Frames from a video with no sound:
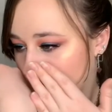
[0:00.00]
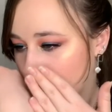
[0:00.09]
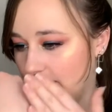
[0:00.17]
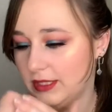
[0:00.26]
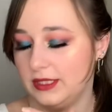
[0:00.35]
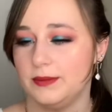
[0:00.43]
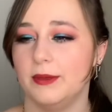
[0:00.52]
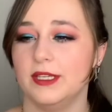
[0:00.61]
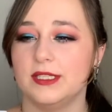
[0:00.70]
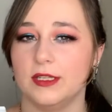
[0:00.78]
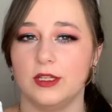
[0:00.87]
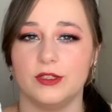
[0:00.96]
it smells
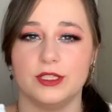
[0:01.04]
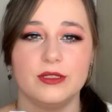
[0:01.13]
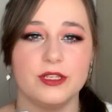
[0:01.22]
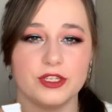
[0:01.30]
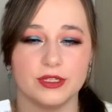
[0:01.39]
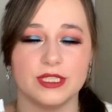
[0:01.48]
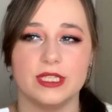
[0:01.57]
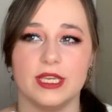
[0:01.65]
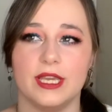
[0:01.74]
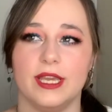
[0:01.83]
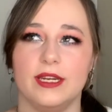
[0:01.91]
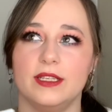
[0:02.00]
a little
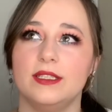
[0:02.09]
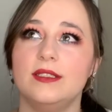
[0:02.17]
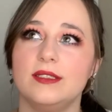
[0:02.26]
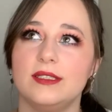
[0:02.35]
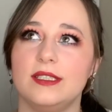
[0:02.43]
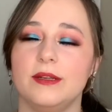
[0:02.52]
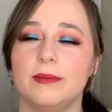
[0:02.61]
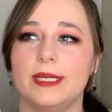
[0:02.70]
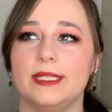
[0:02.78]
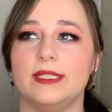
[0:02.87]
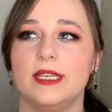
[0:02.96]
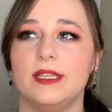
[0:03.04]
citrusy, and it didn't sting my
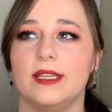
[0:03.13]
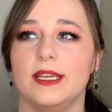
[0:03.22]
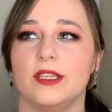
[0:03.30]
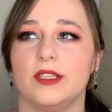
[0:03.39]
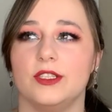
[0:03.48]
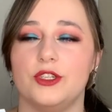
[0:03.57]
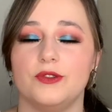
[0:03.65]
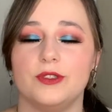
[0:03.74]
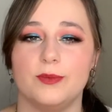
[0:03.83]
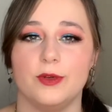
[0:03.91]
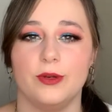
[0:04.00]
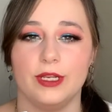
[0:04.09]
skin like the Juice
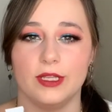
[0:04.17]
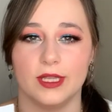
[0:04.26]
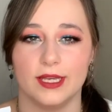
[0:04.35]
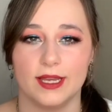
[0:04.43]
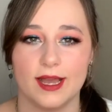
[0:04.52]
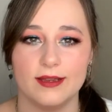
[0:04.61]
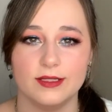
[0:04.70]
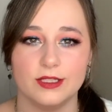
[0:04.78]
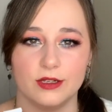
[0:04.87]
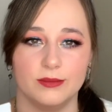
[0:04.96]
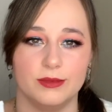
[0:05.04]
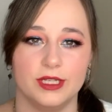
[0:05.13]
Beauty like eye
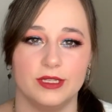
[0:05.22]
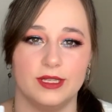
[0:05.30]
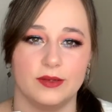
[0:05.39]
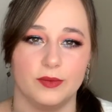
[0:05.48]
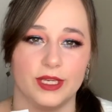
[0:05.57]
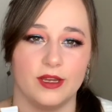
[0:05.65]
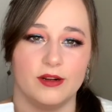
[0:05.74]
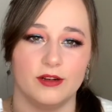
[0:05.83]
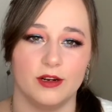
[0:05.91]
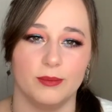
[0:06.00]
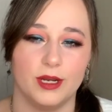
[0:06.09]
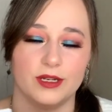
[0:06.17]
serum did that we got on our
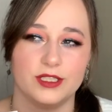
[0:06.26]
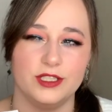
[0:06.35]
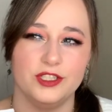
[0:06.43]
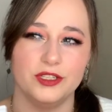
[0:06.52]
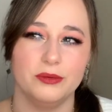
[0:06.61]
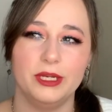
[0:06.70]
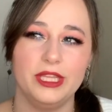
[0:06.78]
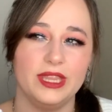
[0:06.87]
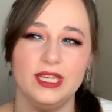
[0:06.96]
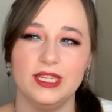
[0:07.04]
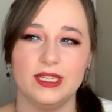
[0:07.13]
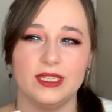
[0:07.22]
BoxyCharm, I
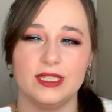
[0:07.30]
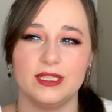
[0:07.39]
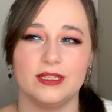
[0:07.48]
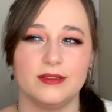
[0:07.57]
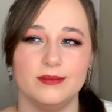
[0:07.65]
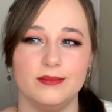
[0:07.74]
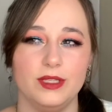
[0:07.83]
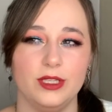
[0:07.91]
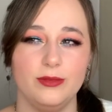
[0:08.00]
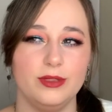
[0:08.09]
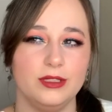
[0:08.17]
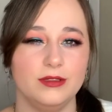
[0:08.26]
think.
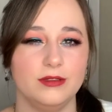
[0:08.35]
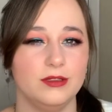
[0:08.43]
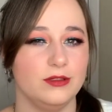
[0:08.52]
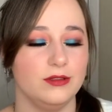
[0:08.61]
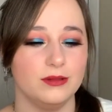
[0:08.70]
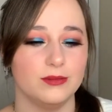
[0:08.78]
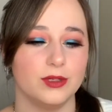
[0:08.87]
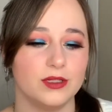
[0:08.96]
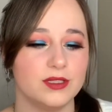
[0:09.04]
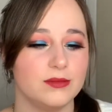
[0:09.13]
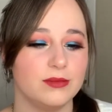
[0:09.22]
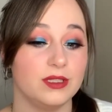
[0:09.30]
Maybe,
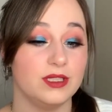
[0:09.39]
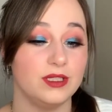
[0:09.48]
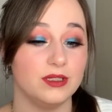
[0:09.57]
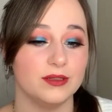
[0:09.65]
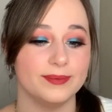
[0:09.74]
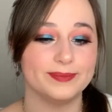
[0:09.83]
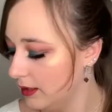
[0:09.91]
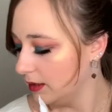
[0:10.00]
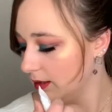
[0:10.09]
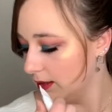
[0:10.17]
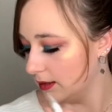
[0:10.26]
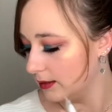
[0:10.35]
possibly.
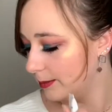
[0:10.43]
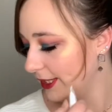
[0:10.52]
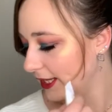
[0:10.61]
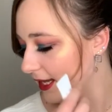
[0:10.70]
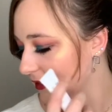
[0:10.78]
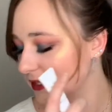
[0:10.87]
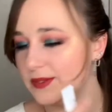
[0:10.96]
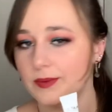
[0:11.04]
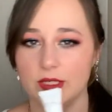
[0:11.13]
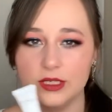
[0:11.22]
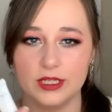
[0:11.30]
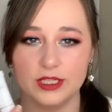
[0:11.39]
But yeah, this
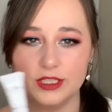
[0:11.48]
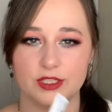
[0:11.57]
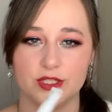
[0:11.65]
one is